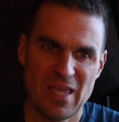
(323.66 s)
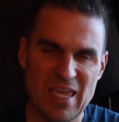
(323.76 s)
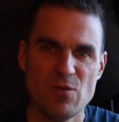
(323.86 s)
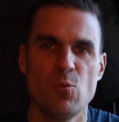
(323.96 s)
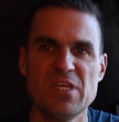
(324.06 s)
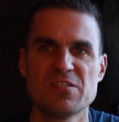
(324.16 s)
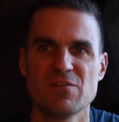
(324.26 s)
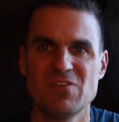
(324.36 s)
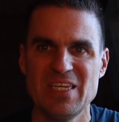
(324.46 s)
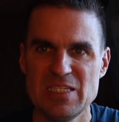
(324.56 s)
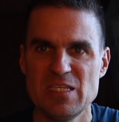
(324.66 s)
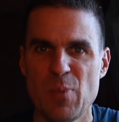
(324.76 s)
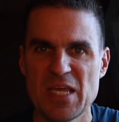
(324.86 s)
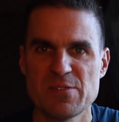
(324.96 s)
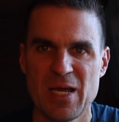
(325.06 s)
8 weeks of easy
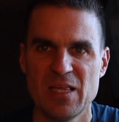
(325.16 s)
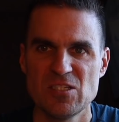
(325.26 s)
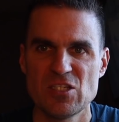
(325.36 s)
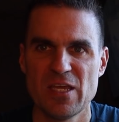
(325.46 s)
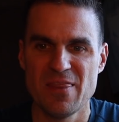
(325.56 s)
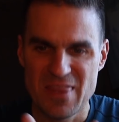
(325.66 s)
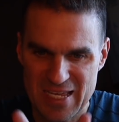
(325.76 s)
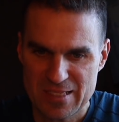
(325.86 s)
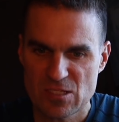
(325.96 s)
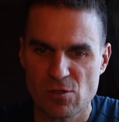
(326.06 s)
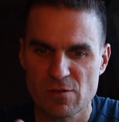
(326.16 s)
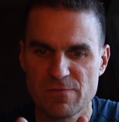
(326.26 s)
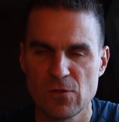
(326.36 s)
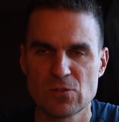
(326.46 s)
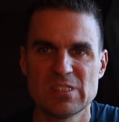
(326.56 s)
base mileage and then start
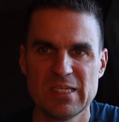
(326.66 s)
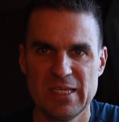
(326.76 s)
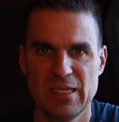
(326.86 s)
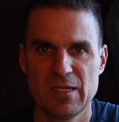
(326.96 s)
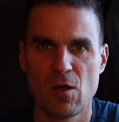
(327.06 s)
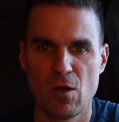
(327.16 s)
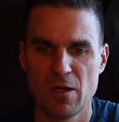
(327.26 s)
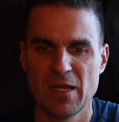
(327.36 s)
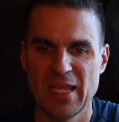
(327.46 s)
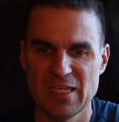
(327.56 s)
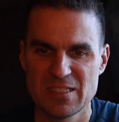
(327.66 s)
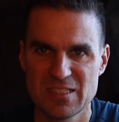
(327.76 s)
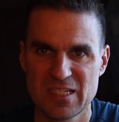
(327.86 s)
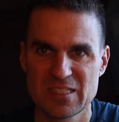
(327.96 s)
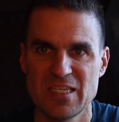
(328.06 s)
focusing in on a
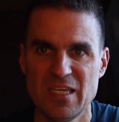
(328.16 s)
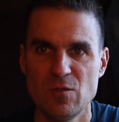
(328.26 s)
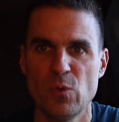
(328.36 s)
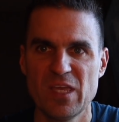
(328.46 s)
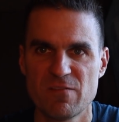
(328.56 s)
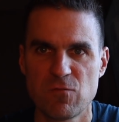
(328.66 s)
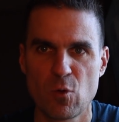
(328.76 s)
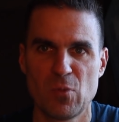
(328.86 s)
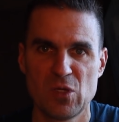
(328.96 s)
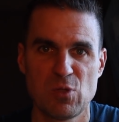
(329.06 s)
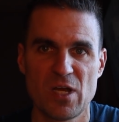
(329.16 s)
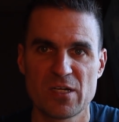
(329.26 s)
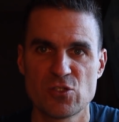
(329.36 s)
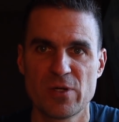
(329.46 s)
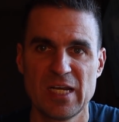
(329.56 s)
16-week, 4-month block
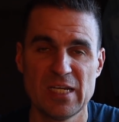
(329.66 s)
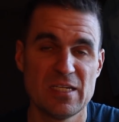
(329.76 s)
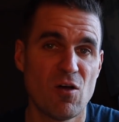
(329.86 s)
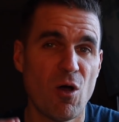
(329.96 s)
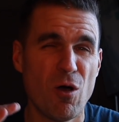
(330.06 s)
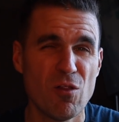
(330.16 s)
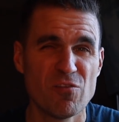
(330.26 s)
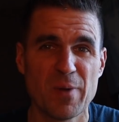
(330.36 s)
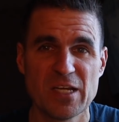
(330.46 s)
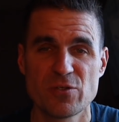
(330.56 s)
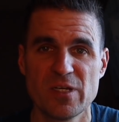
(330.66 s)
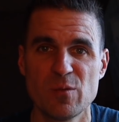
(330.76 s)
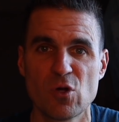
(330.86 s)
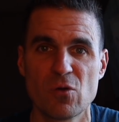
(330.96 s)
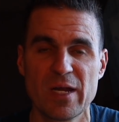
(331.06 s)
of training. Now, all of my
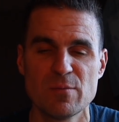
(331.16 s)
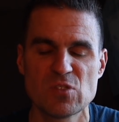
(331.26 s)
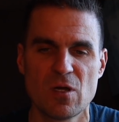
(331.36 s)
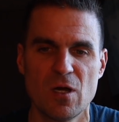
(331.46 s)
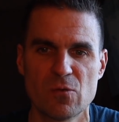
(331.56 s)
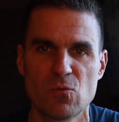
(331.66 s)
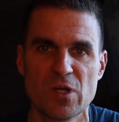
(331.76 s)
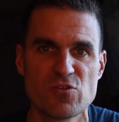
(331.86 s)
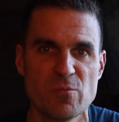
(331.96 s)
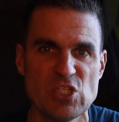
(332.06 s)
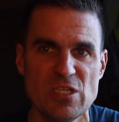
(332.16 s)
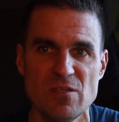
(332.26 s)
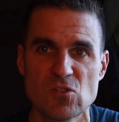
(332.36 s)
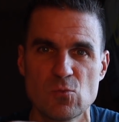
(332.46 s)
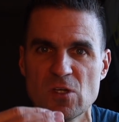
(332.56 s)
training programs on Run, Dream,
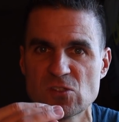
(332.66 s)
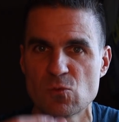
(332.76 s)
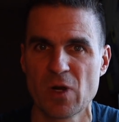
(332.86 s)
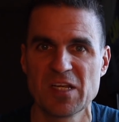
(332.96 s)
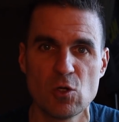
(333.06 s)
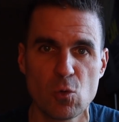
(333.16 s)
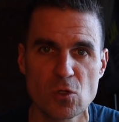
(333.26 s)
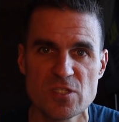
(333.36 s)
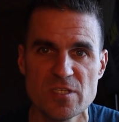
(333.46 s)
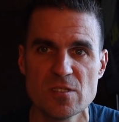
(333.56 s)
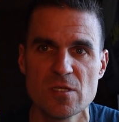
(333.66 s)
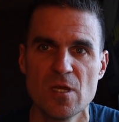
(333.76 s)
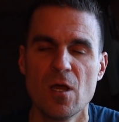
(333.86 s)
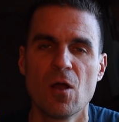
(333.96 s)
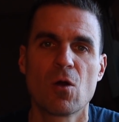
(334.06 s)
Achieve, as well as the running courses,
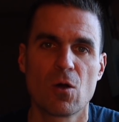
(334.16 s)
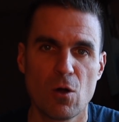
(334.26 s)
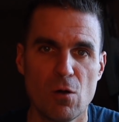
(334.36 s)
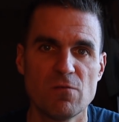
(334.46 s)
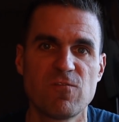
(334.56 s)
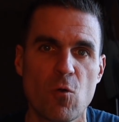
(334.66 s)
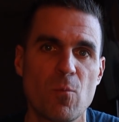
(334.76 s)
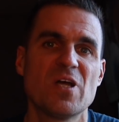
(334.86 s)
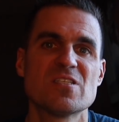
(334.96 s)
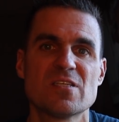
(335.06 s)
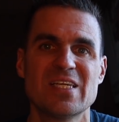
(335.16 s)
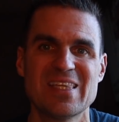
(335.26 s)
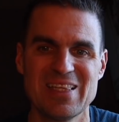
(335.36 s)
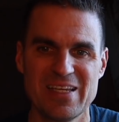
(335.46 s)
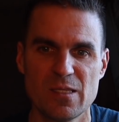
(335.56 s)
are all 4 months
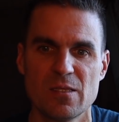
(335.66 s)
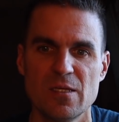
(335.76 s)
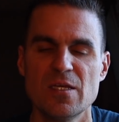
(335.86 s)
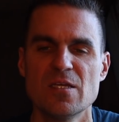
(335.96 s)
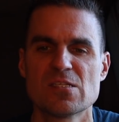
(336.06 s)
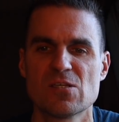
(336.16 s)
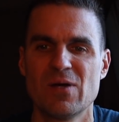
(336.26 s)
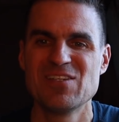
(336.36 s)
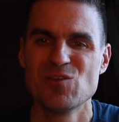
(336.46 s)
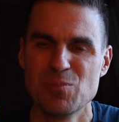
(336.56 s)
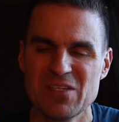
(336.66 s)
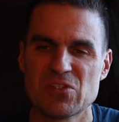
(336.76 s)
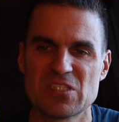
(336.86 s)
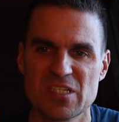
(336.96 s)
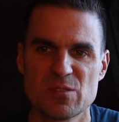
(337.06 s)
in length. So I do believe
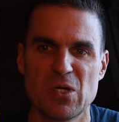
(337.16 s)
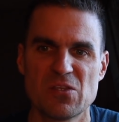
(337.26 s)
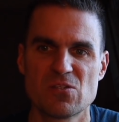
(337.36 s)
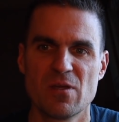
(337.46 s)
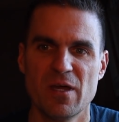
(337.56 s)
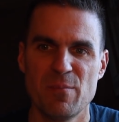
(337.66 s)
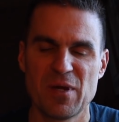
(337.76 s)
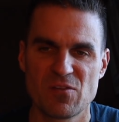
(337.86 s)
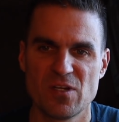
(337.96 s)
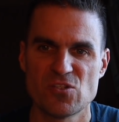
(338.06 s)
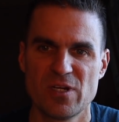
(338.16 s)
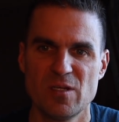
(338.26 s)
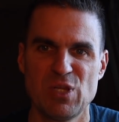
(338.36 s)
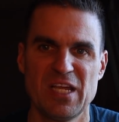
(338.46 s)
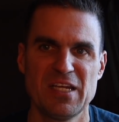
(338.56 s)
a 6-month marathon
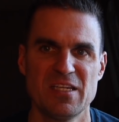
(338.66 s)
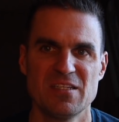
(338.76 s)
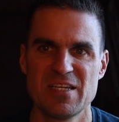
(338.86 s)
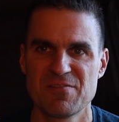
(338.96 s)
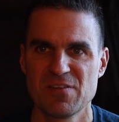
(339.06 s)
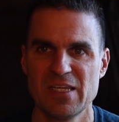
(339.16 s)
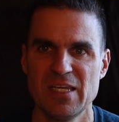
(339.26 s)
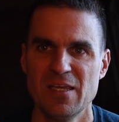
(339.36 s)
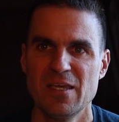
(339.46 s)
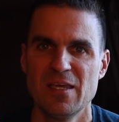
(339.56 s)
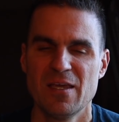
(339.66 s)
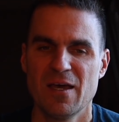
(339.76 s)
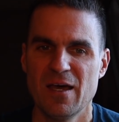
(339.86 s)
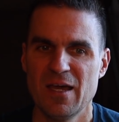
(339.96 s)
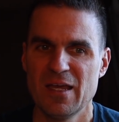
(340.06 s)
training plan can definitely
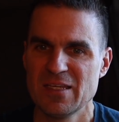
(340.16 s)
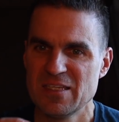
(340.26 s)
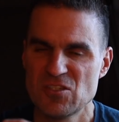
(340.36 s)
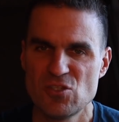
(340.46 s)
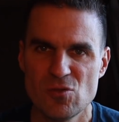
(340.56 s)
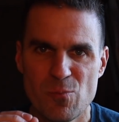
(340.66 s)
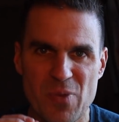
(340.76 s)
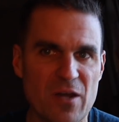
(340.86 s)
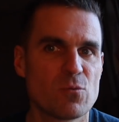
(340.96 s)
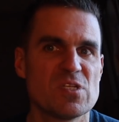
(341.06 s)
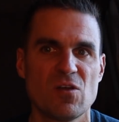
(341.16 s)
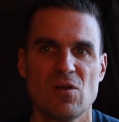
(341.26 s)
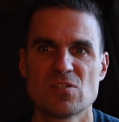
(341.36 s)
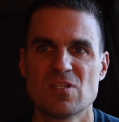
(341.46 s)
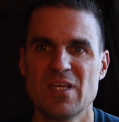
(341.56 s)
get you better
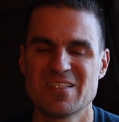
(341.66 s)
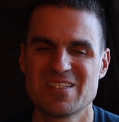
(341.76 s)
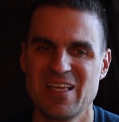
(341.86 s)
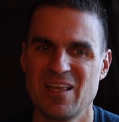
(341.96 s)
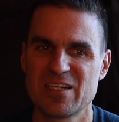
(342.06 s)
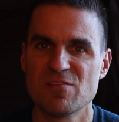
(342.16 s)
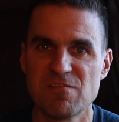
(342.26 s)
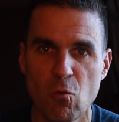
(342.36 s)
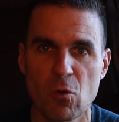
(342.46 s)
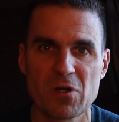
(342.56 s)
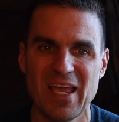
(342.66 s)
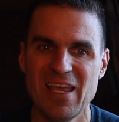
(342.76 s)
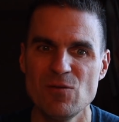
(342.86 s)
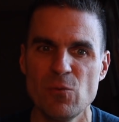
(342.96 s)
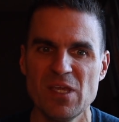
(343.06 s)
results than, say, like a 4 to
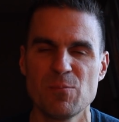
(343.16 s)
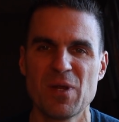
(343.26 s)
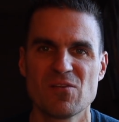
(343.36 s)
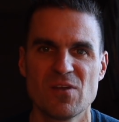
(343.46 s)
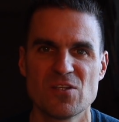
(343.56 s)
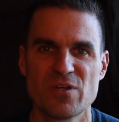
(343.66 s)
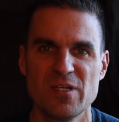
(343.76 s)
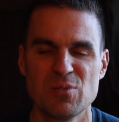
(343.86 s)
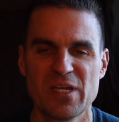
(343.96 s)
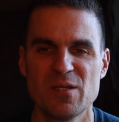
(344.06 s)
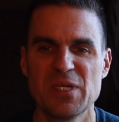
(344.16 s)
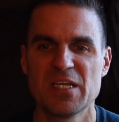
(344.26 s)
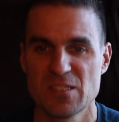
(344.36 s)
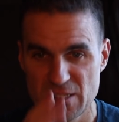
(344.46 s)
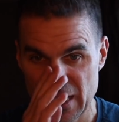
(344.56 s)
8 week marathon training plan,
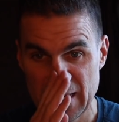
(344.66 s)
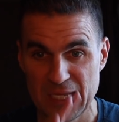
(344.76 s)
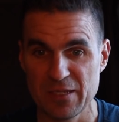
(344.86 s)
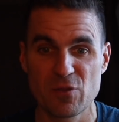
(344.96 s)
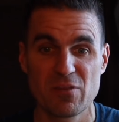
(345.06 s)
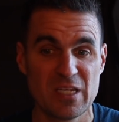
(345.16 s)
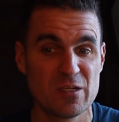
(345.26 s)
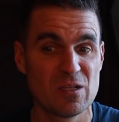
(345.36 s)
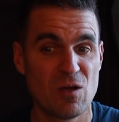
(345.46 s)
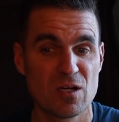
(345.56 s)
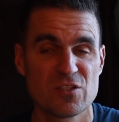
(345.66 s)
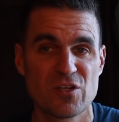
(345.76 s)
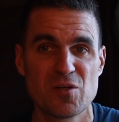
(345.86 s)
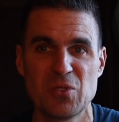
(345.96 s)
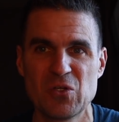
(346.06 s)
because again, you're thinking long
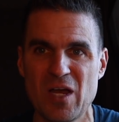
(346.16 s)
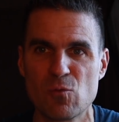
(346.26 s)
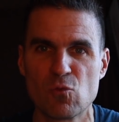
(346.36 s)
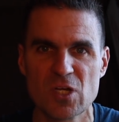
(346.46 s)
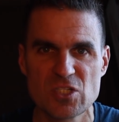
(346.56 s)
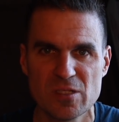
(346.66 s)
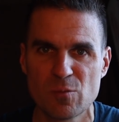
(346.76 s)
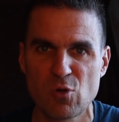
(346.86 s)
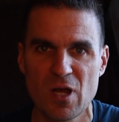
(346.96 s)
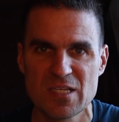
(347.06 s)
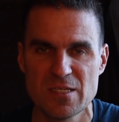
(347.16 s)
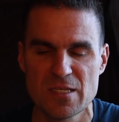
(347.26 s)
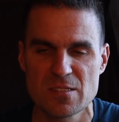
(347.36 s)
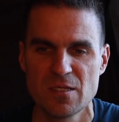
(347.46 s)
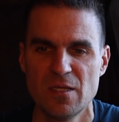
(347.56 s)
term, you're not rushing the
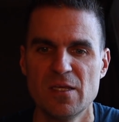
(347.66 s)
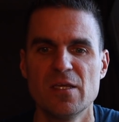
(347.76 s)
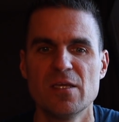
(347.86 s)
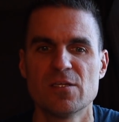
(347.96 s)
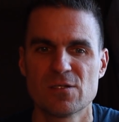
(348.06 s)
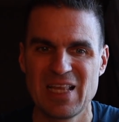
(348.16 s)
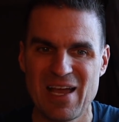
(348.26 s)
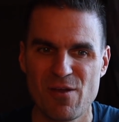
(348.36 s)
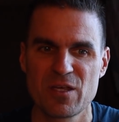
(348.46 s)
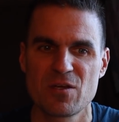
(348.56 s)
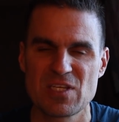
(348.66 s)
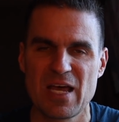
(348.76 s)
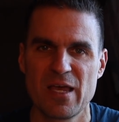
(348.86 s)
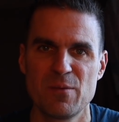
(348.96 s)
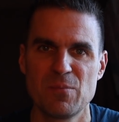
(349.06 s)
process, you're allowing
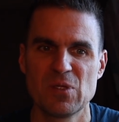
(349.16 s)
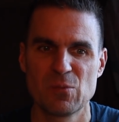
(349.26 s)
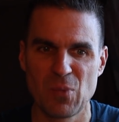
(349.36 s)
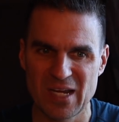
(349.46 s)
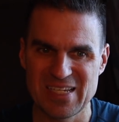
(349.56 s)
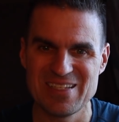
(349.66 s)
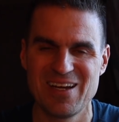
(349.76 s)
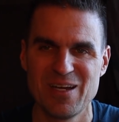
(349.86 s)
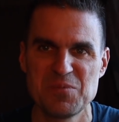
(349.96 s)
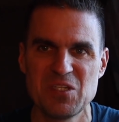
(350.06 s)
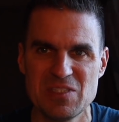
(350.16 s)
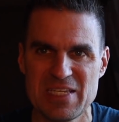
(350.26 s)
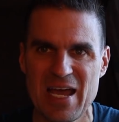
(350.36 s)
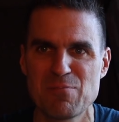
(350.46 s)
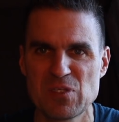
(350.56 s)
your body time to
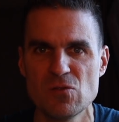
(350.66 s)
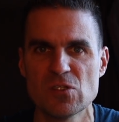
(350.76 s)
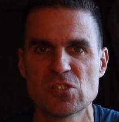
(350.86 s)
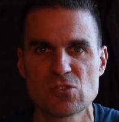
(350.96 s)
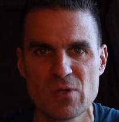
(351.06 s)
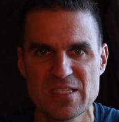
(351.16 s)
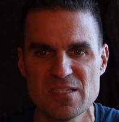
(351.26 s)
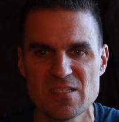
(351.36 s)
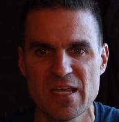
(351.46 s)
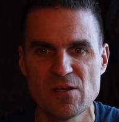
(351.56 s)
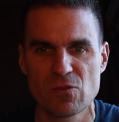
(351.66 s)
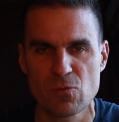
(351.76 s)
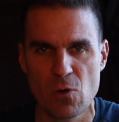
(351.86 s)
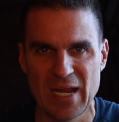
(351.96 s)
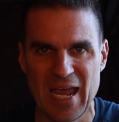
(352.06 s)
adapt to the stresses that you're
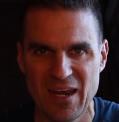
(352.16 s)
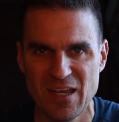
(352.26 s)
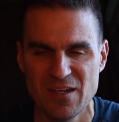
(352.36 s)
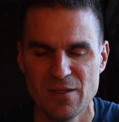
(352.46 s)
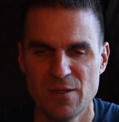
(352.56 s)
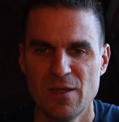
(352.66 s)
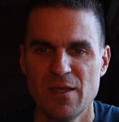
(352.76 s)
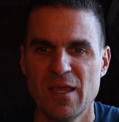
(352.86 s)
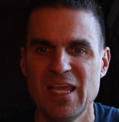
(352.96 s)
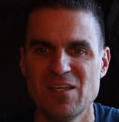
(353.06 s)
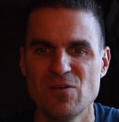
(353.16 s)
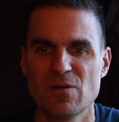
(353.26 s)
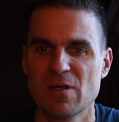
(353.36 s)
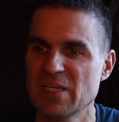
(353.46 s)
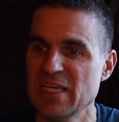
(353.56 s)
throwing at it, and
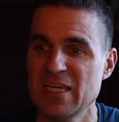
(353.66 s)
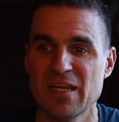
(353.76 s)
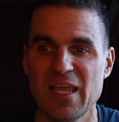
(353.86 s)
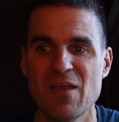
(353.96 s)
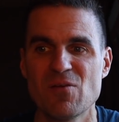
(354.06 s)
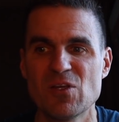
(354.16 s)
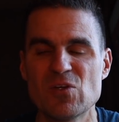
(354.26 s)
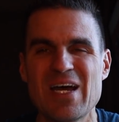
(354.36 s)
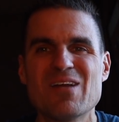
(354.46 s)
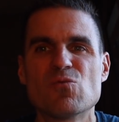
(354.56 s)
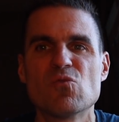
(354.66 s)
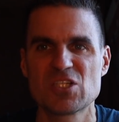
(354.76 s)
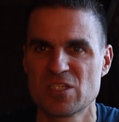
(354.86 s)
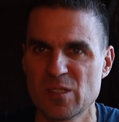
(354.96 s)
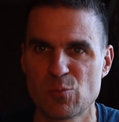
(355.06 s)
you're not
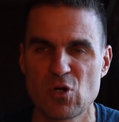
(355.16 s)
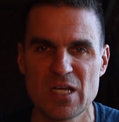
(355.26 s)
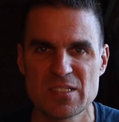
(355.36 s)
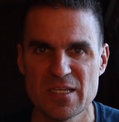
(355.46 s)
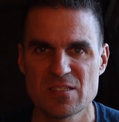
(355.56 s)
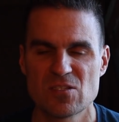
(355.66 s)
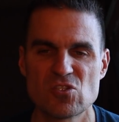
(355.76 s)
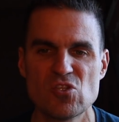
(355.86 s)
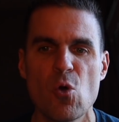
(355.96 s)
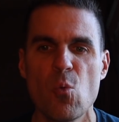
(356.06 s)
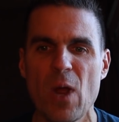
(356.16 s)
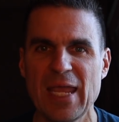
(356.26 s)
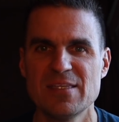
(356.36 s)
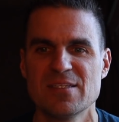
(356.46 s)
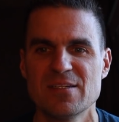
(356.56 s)
rushing the process. There's no
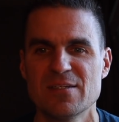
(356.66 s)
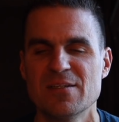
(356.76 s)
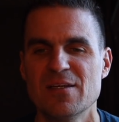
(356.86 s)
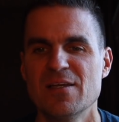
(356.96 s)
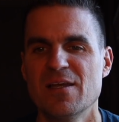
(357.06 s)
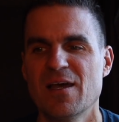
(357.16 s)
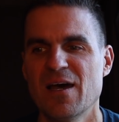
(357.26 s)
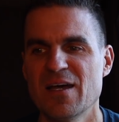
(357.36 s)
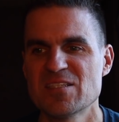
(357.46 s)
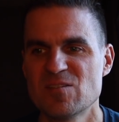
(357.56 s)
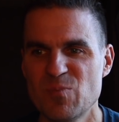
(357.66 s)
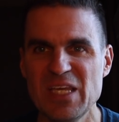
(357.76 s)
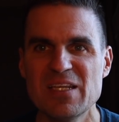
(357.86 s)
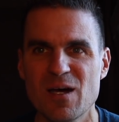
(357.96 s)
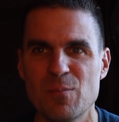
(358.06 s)
way to
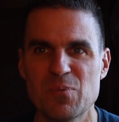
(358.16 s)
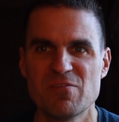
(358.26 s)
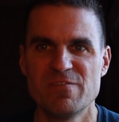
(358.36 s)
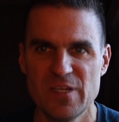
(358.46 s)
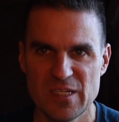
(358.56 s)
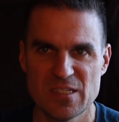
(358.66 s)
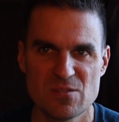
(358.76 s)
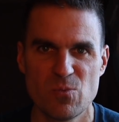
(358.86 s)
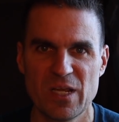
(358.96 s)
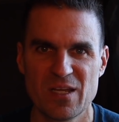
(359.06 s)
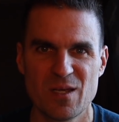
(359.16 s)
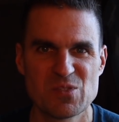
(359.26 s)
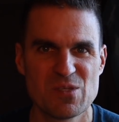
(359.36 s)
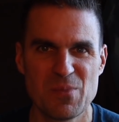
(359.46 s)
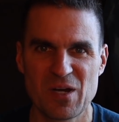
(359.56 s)
speed up fitness when it
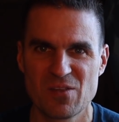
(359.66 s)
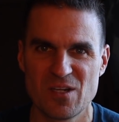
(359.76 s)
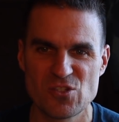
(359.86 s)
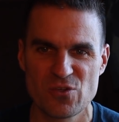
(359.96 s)
comes to marathon